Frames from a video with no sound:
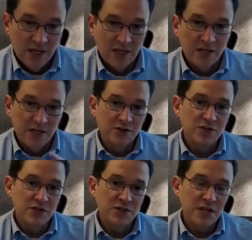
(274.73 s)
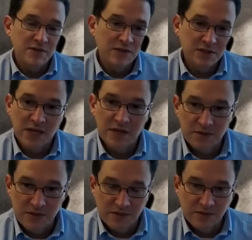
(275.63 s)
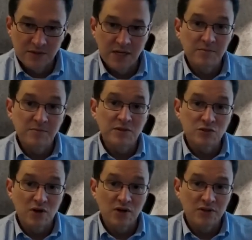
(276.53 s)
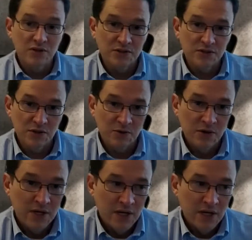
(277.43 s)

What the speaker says: in energy savings type construction. So